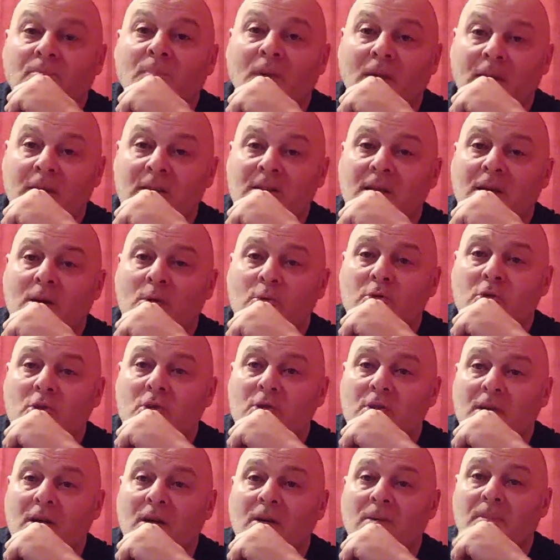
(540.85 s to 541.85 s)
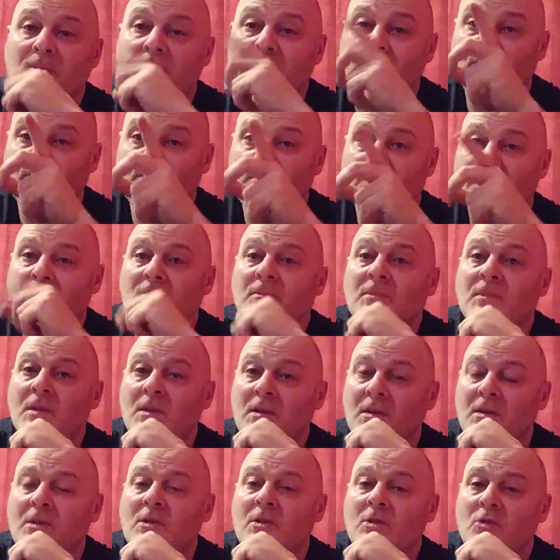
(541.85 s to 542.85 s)
but I told you so.
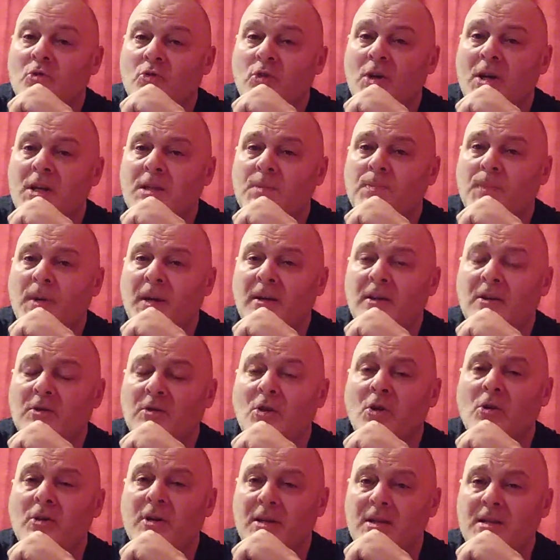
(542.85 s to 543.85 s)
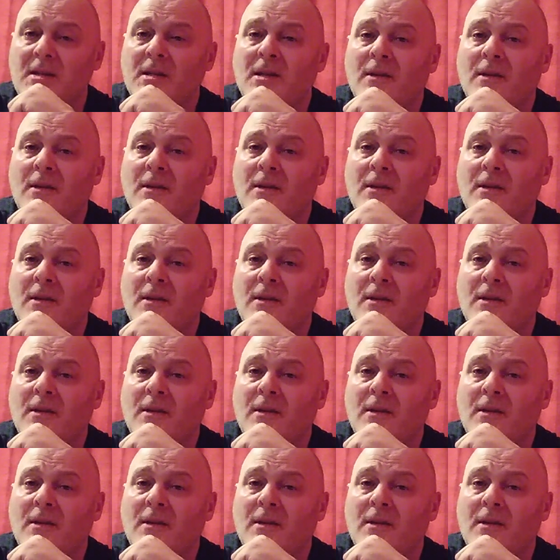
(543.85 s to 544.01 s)
Trust me, the doc is